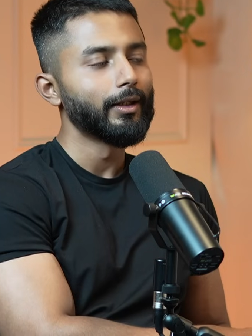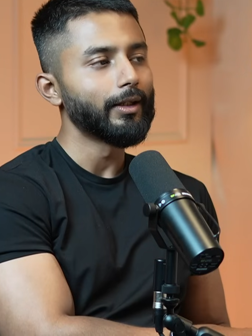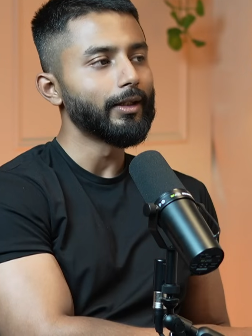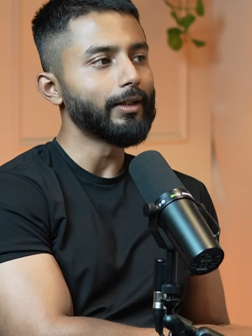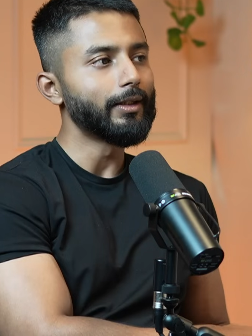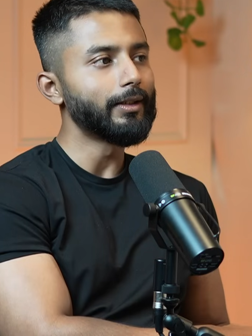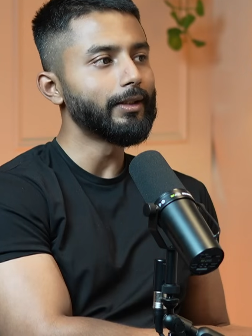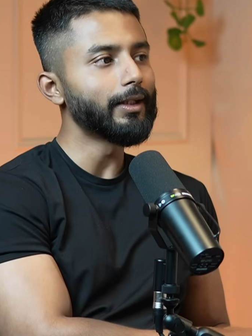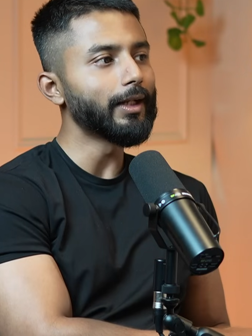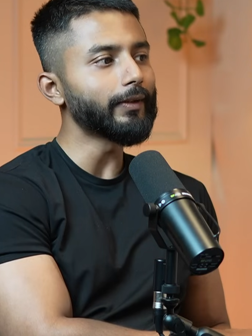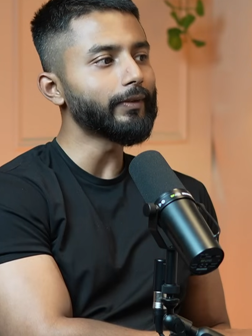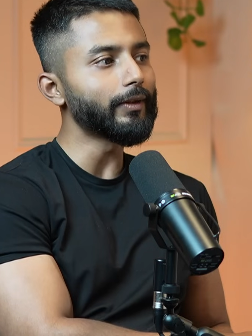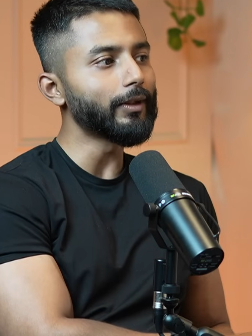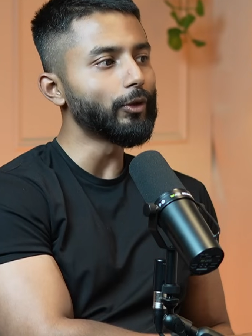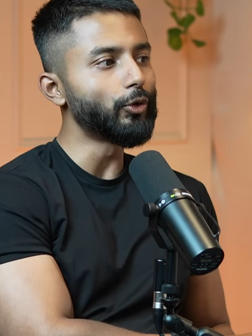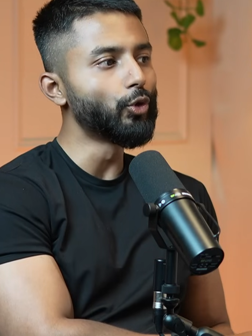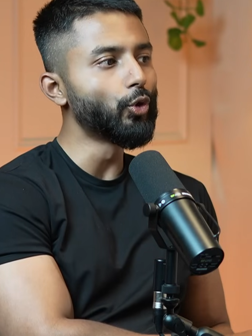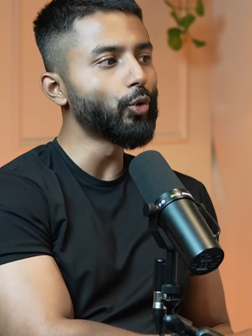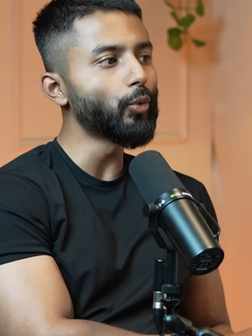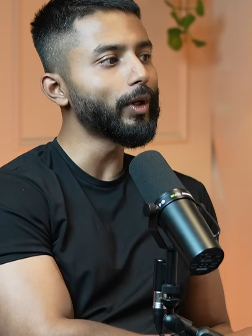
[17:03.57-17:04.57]

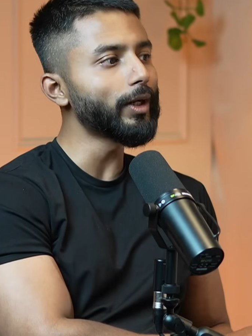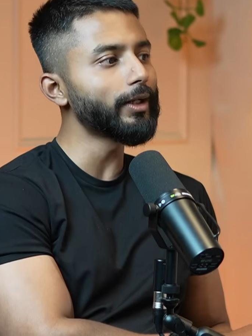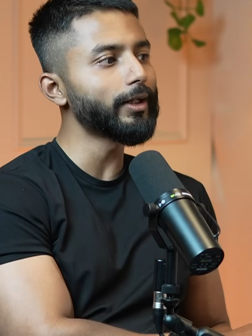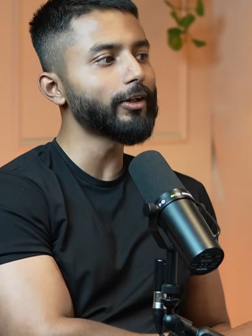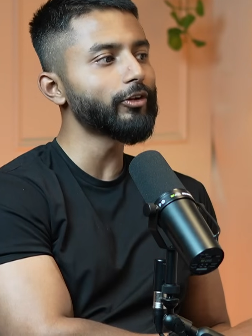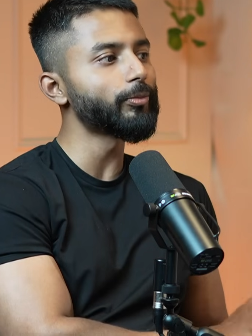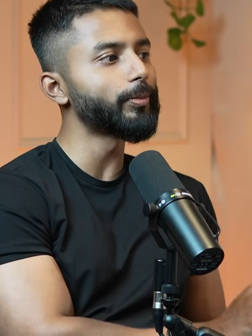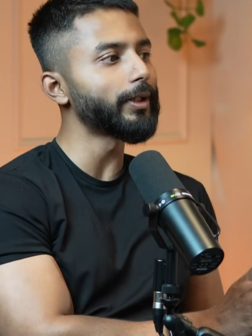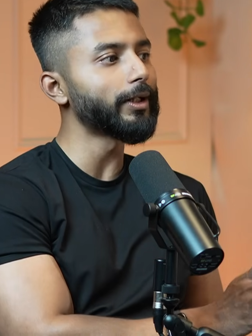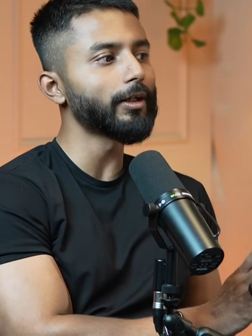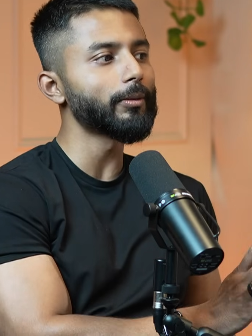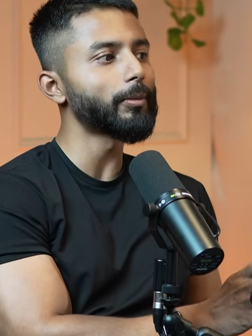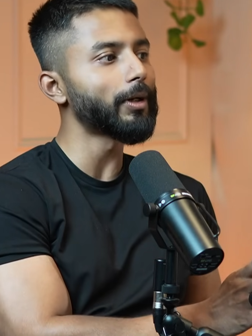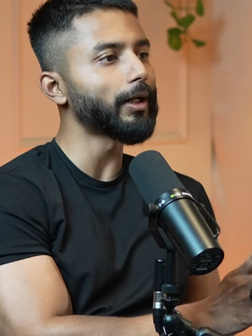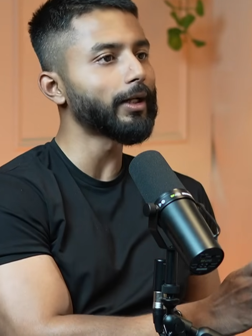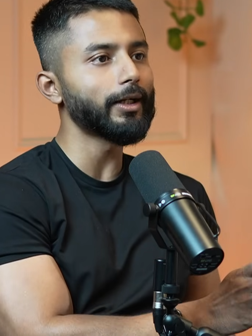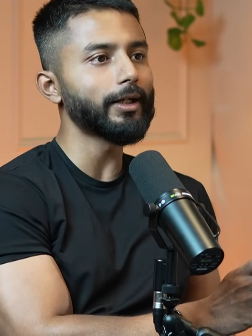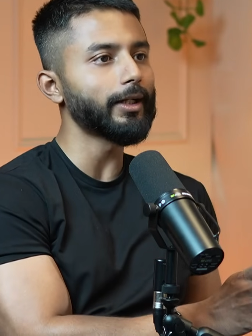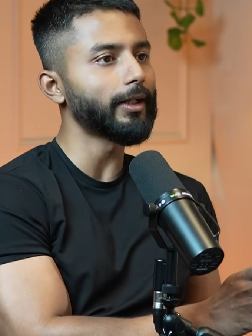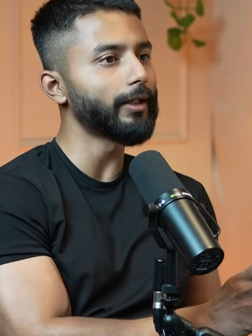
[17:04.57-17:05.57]
no one does better
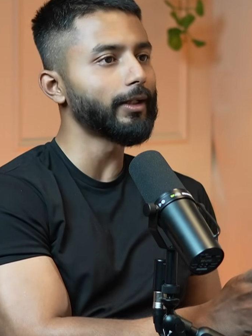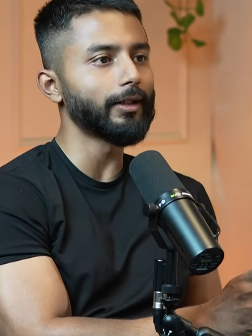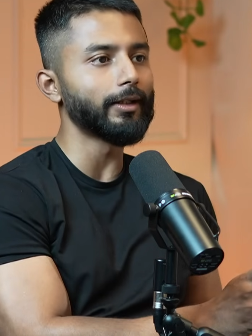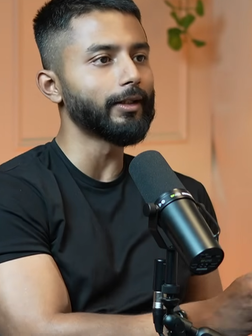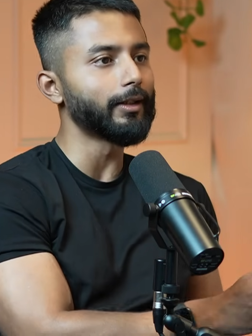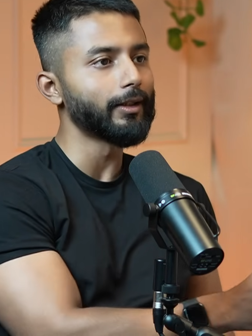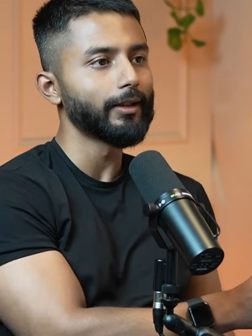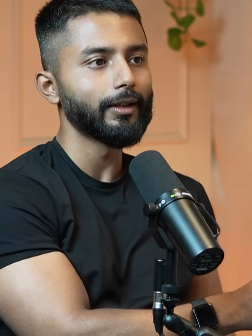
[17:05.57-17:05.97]
marketing